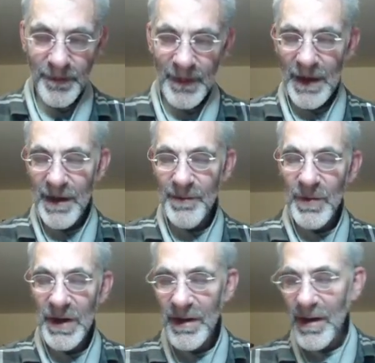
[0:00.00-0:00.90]

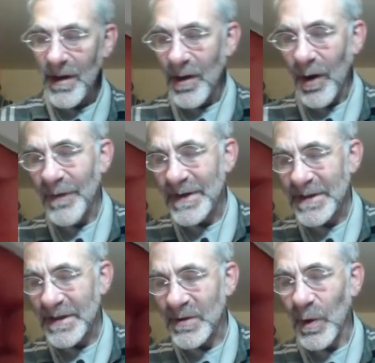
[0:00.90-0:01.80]
Well,
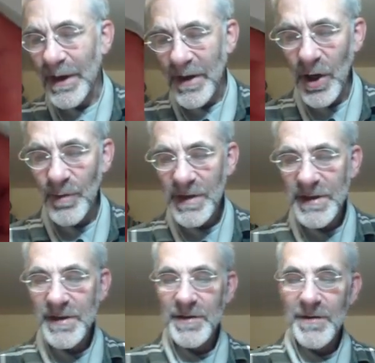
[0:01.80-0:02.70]
obviously it's quite
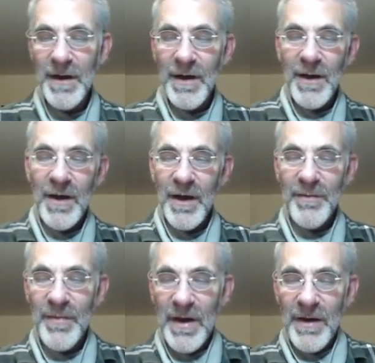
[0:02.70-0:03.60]
hopeless to
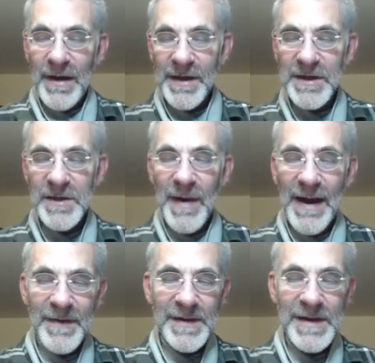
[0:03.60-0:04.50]

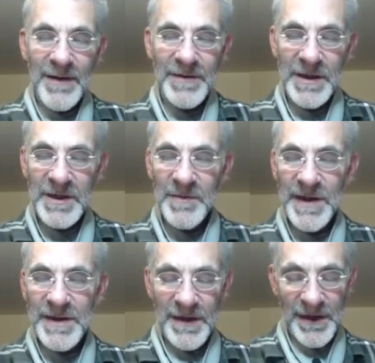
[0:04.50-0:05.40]
expand this out
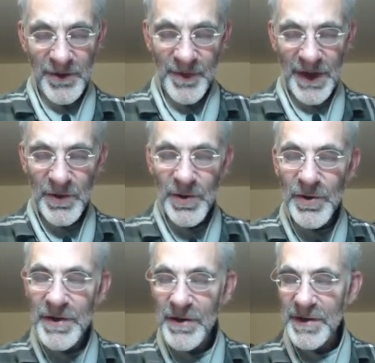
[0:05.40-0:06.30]
explicitly. It would be
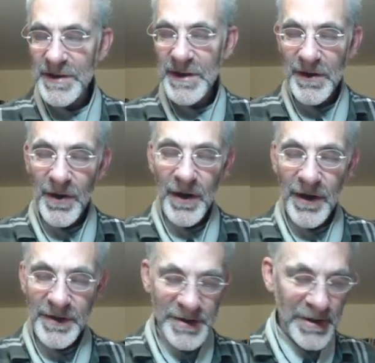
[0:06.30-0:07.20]
ludicrously
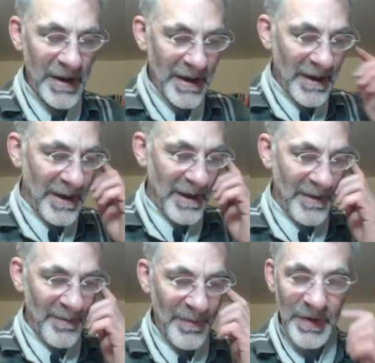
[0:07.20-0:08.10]
large.
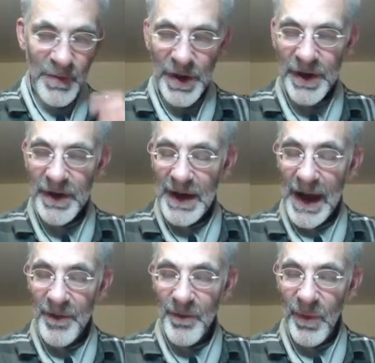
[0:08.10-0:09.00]
But working
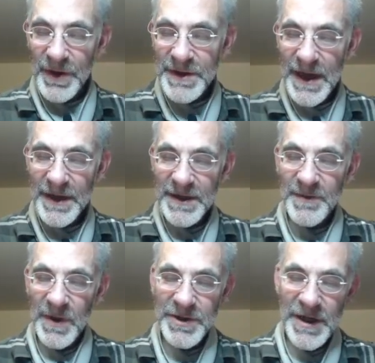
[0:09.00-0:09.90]
out mod 10, it's
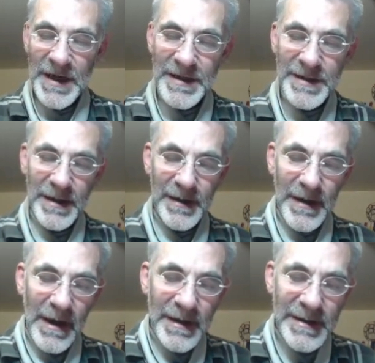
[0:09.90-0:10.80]
much easier.
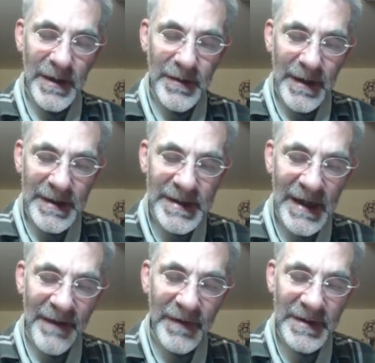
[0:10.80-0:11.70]
So
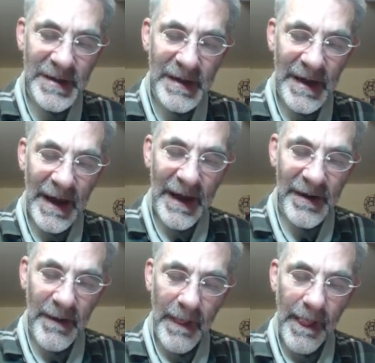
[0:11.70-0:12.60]
7 to the
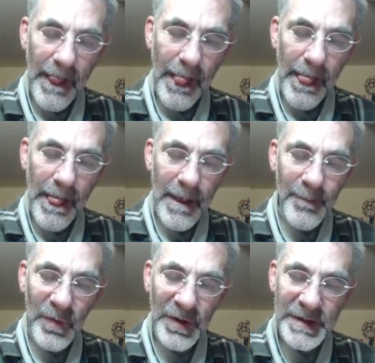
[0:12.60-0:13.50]
n
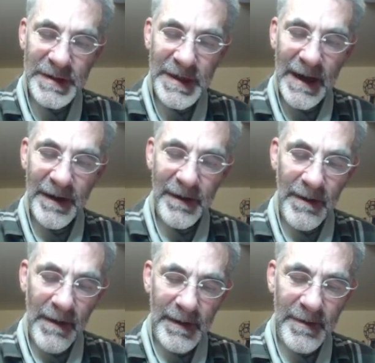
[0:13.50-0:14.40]
mod 10
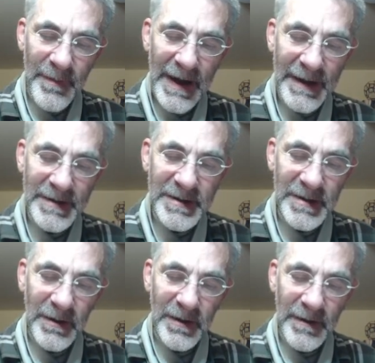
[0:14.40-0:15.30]
depends
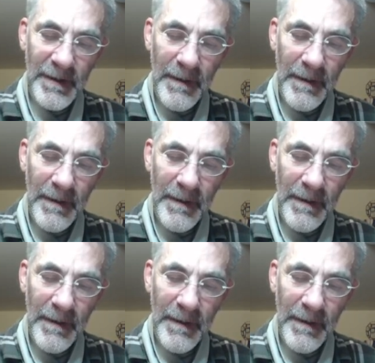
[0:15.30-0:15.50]
on